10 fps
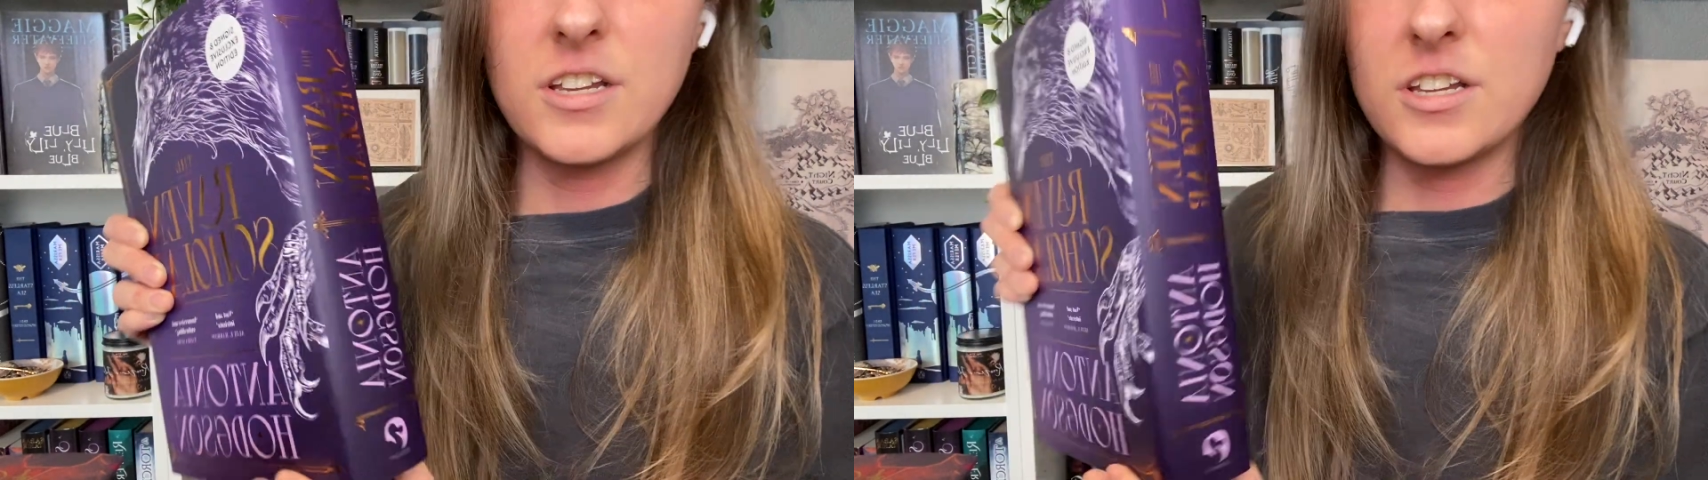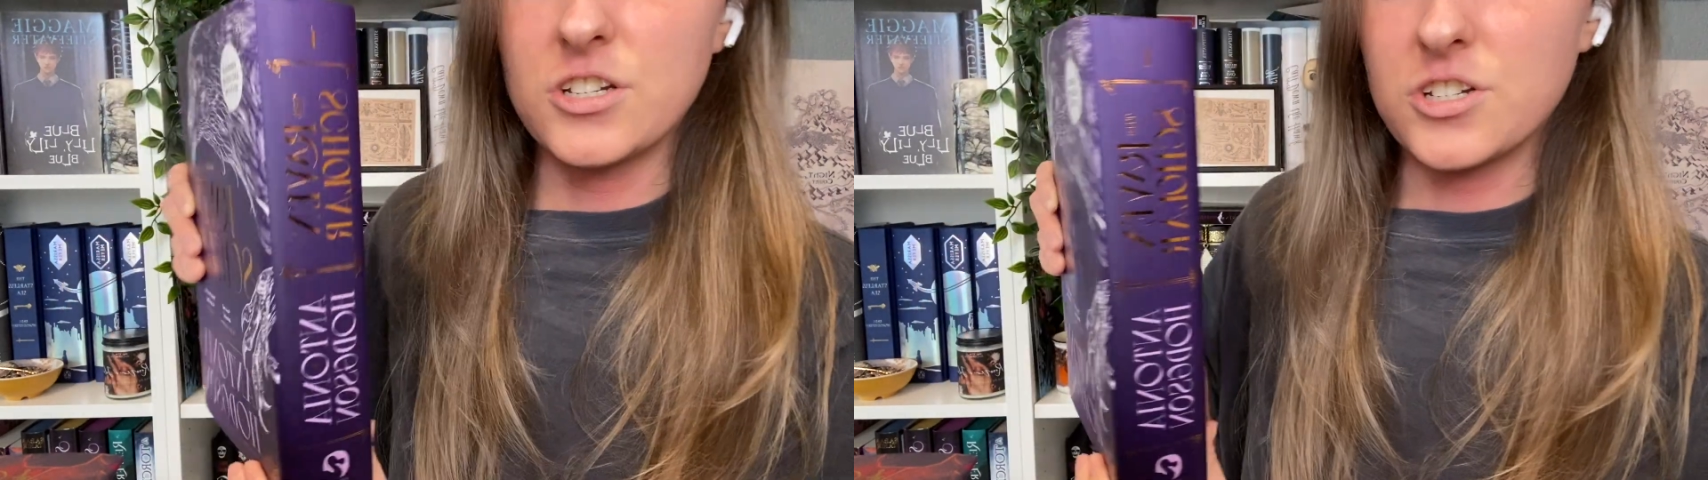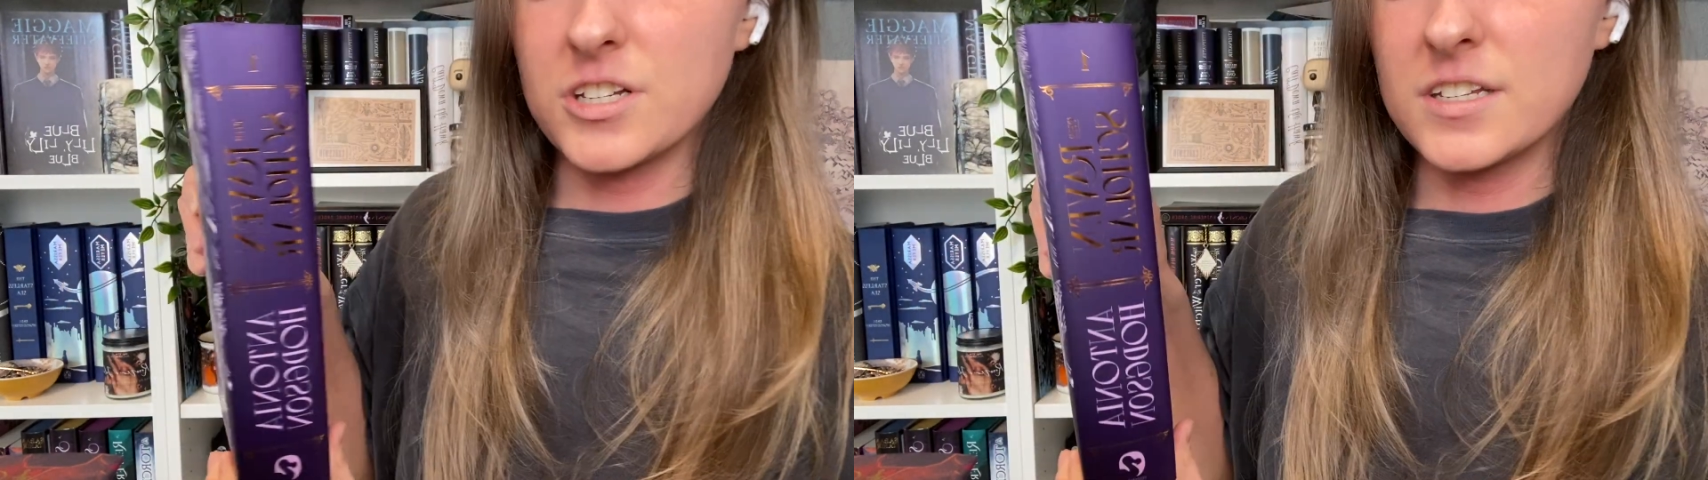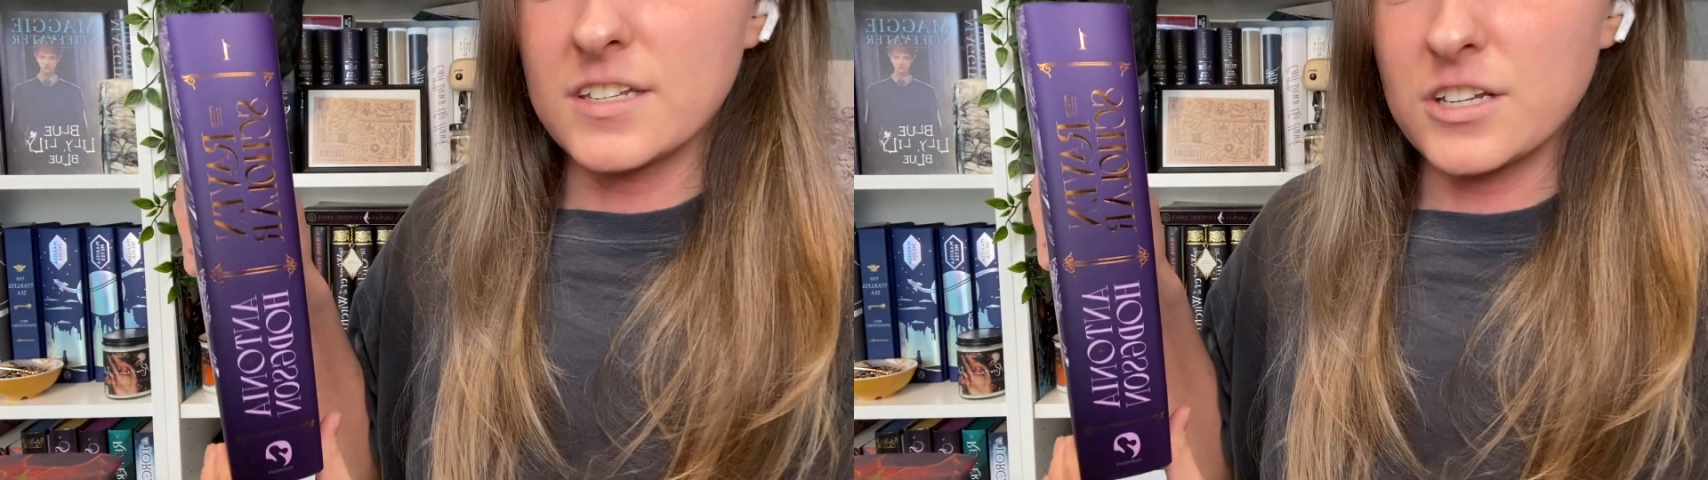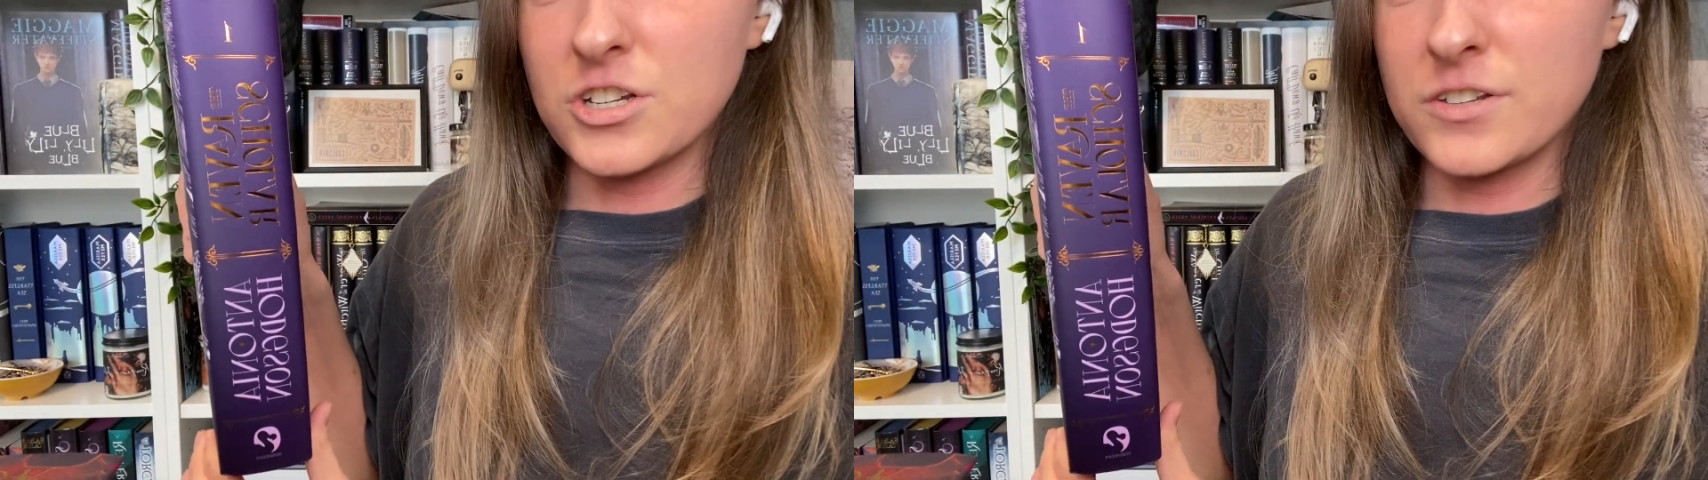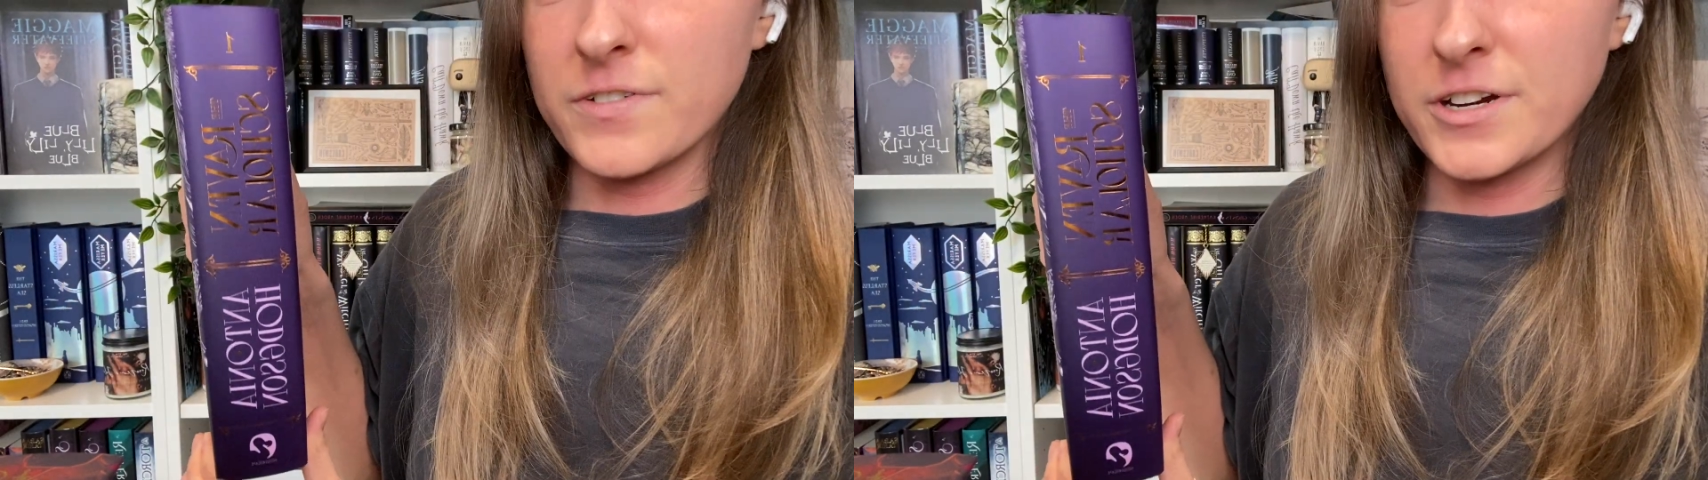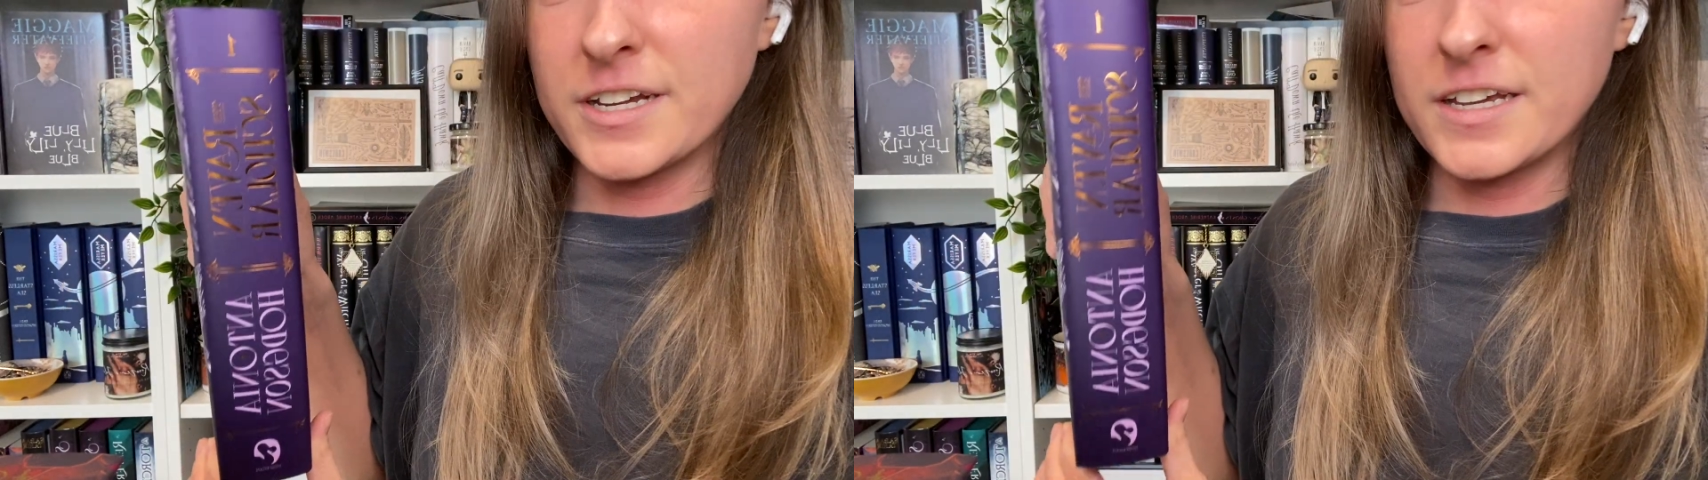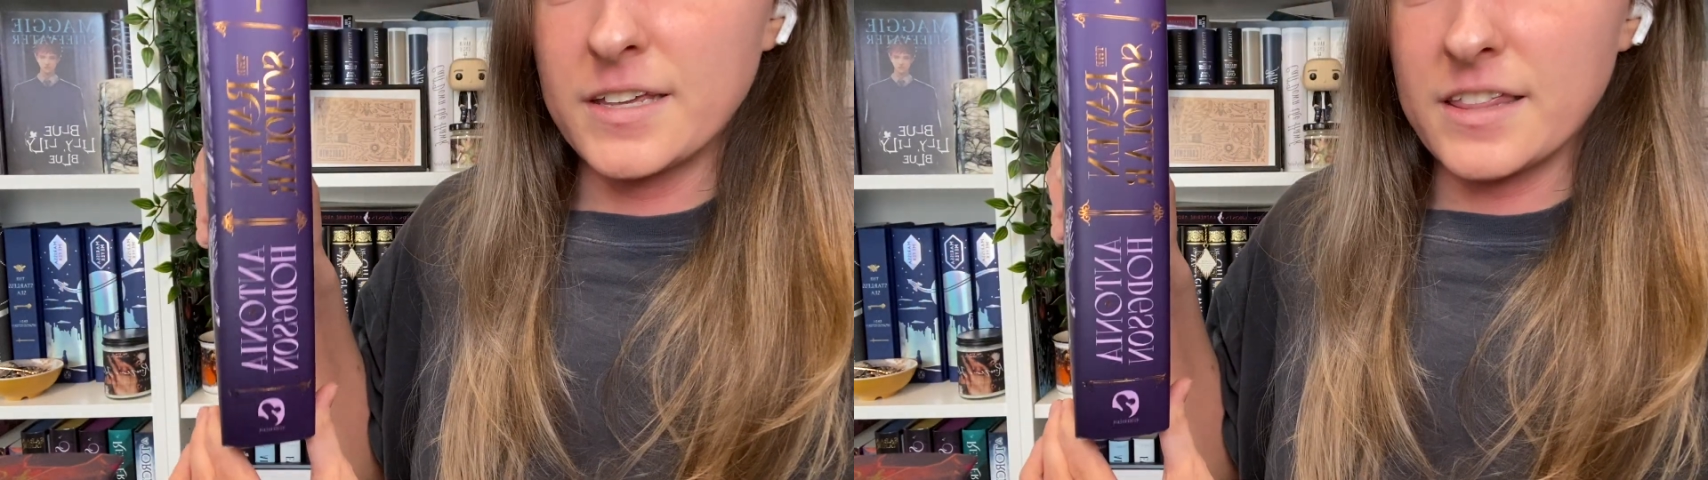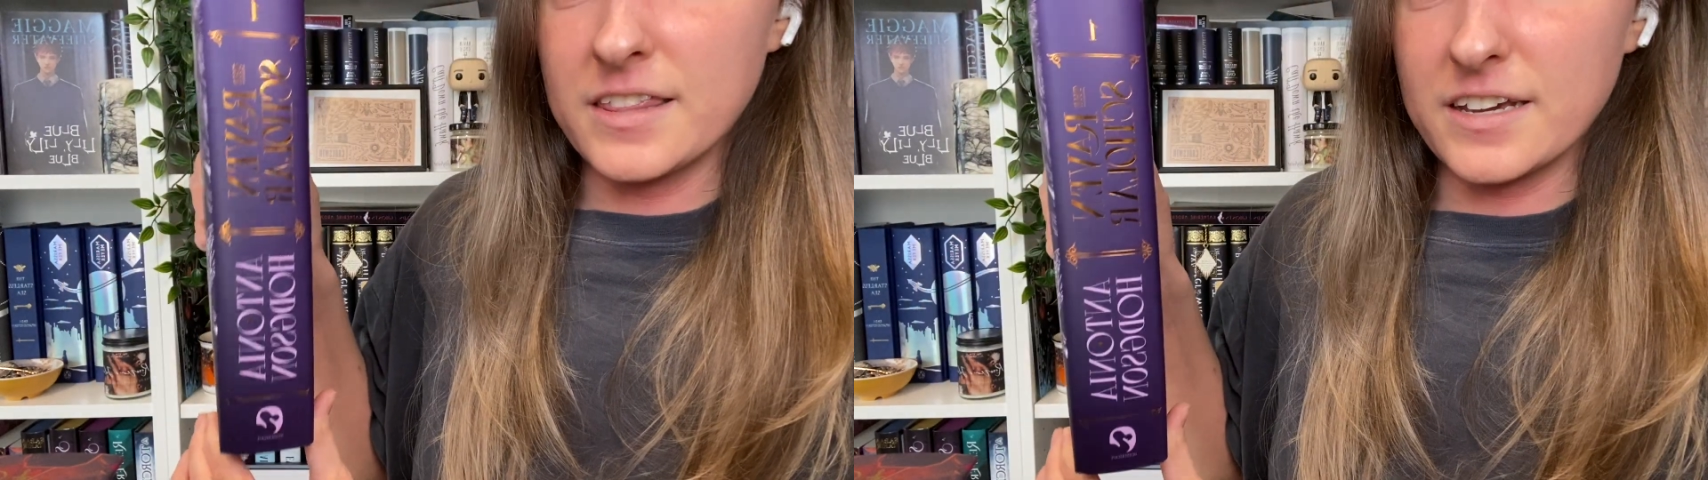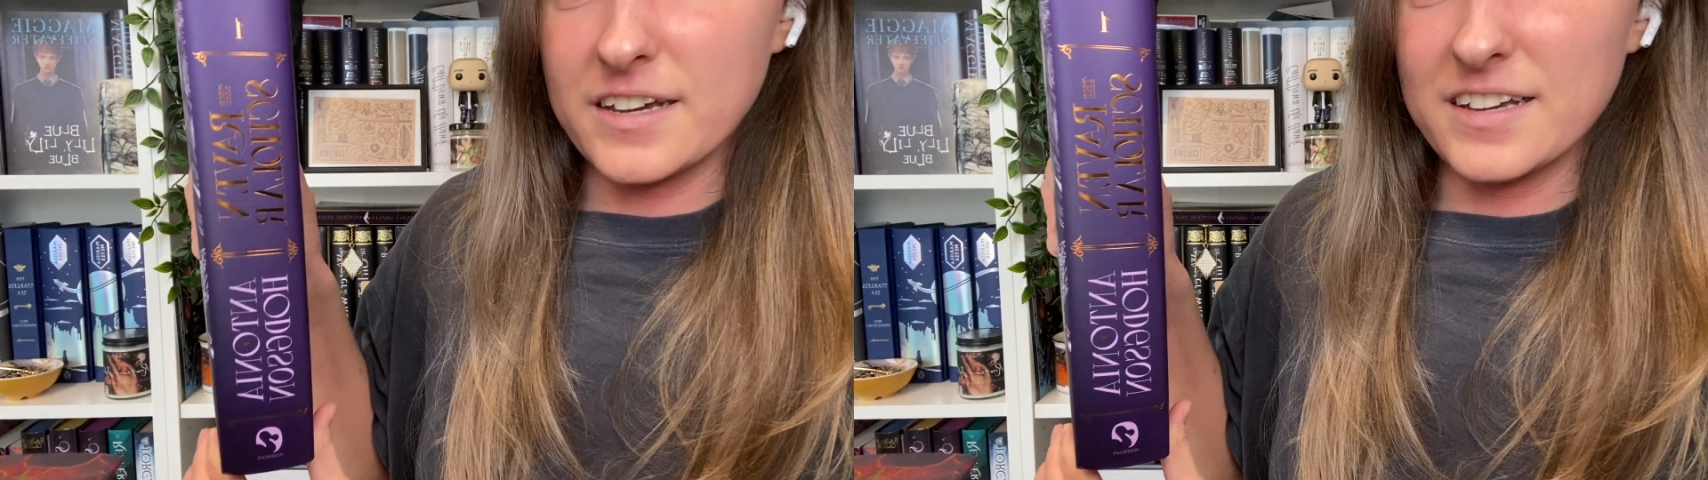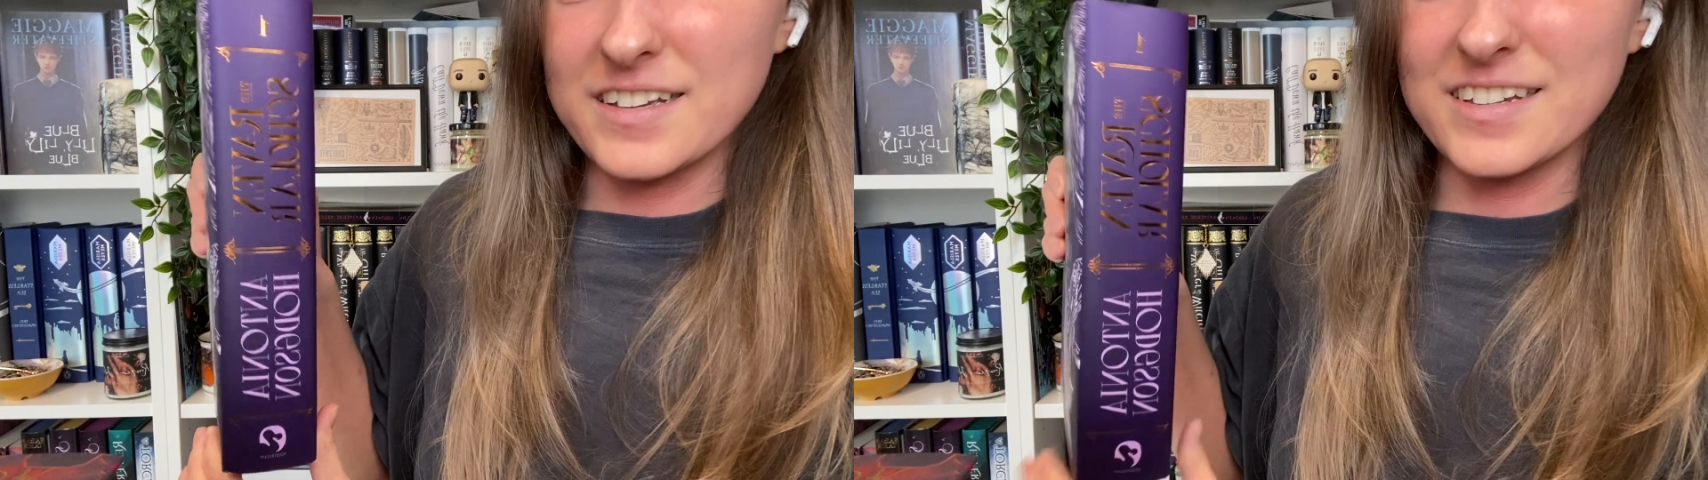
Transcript: She's very thick.